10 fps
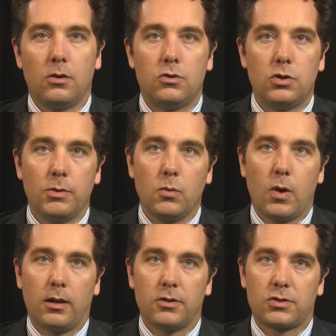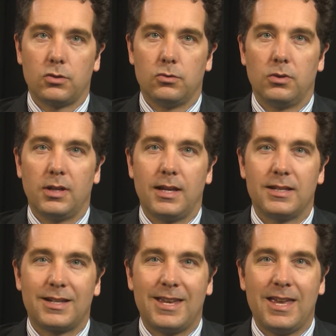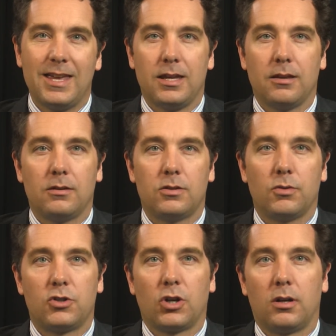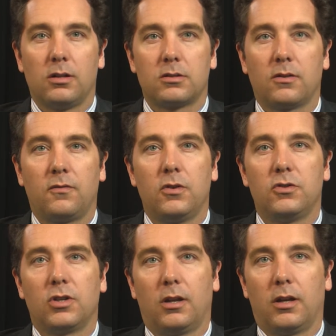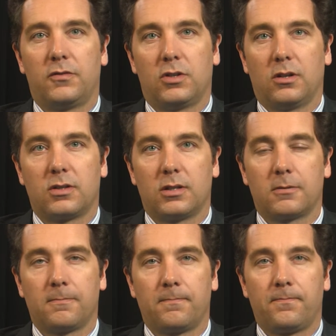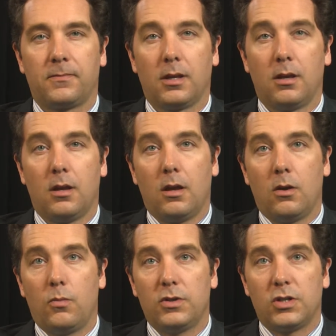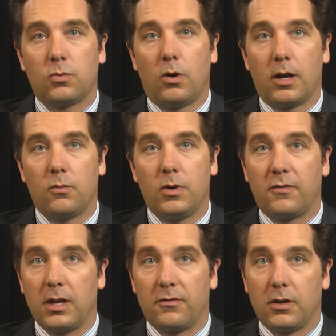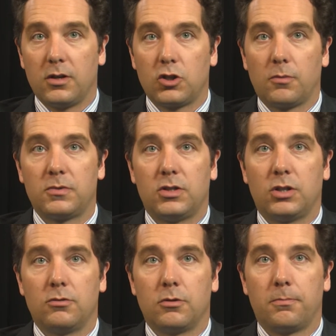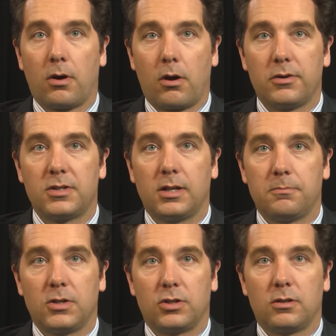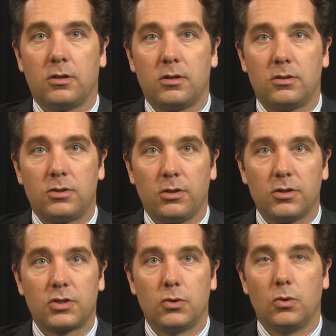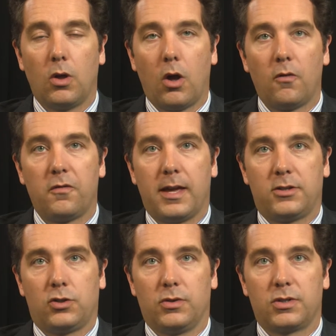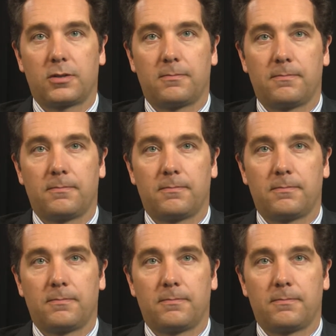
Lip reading: Doing well at school is key to a child's future life chances, which is why we've given adopted children priority admission to the school of their choice.